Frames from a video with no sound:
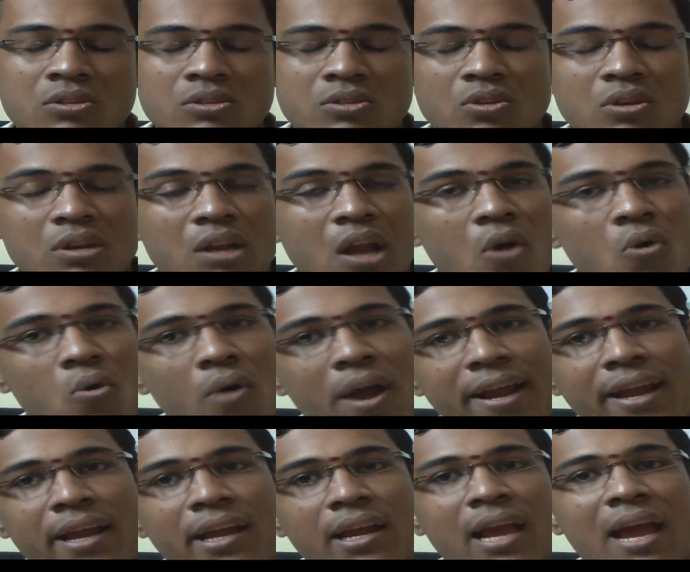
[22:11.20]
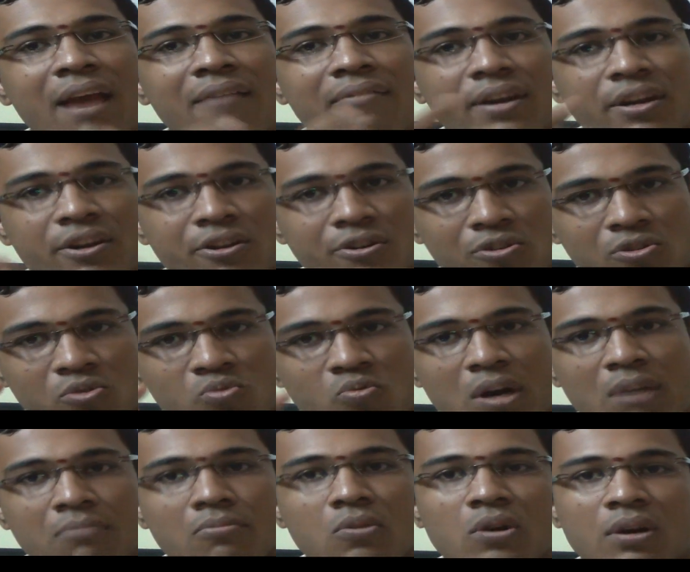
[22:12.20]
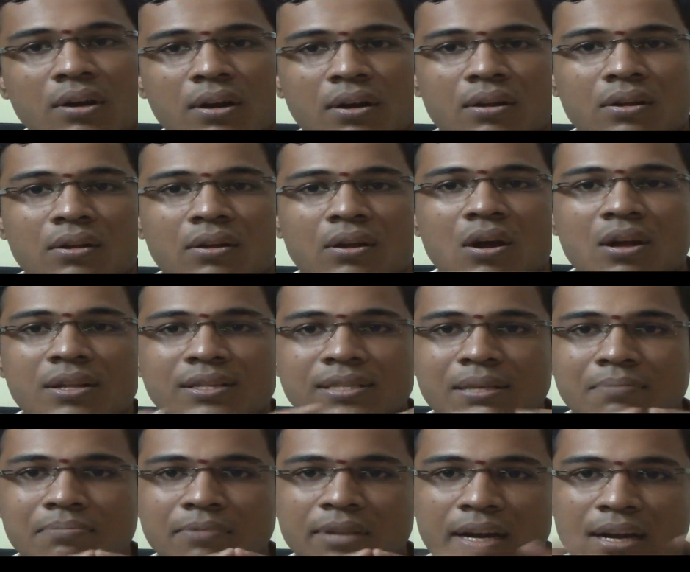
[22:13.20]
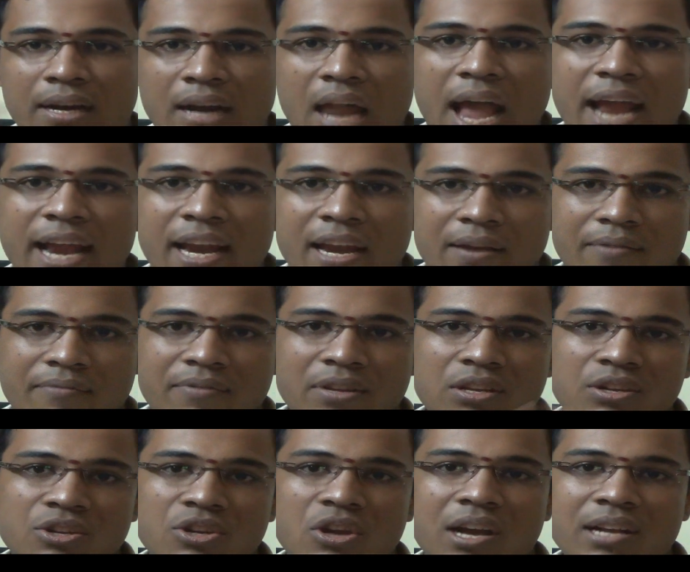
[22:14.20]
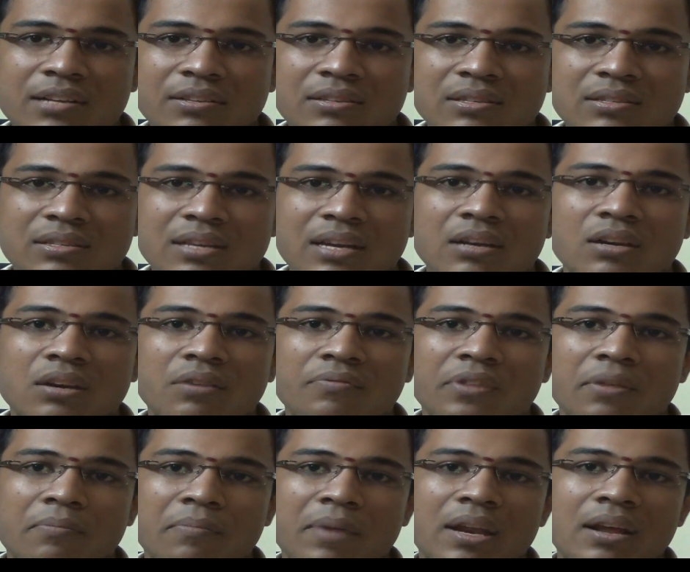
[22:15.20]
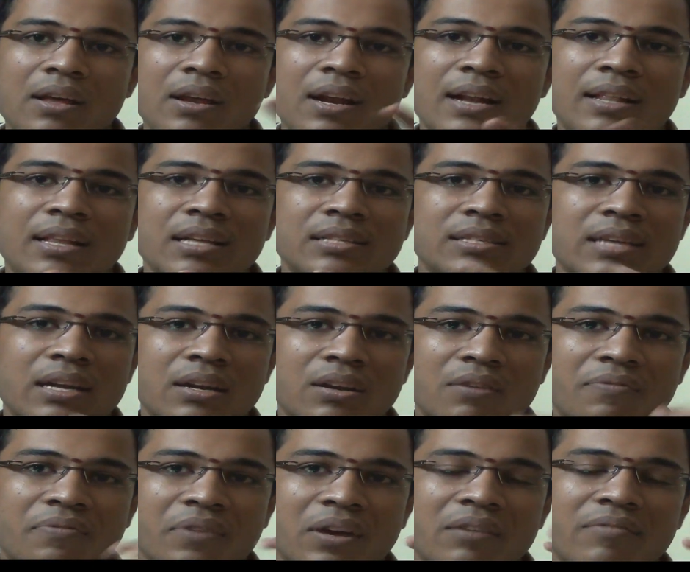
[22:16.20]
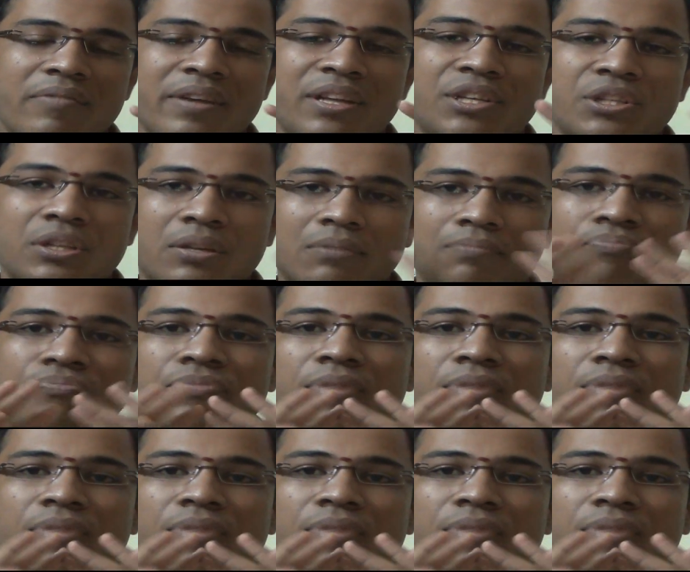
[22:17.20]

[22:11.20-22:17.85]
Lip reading: So now I have introduced one more concept, that line which joins the center of the mirror and the center of curvature.